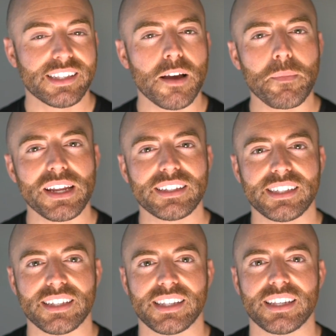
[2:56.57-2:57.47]
some
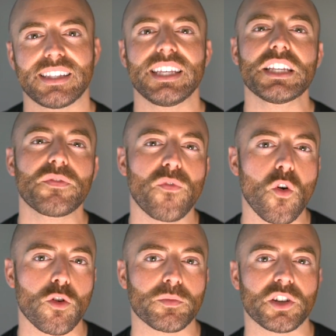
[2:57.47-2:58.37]
instances, these
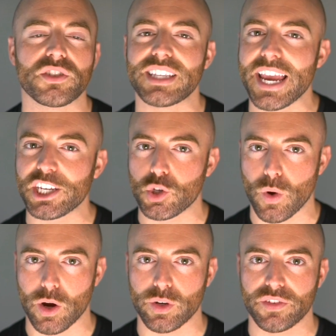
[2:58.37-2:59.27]
forums are
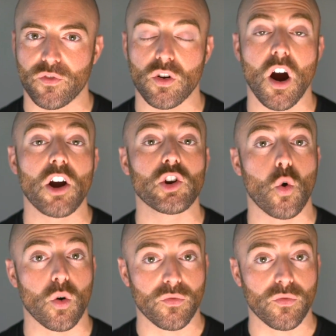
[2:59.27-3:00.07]
sanctuaries for hardcore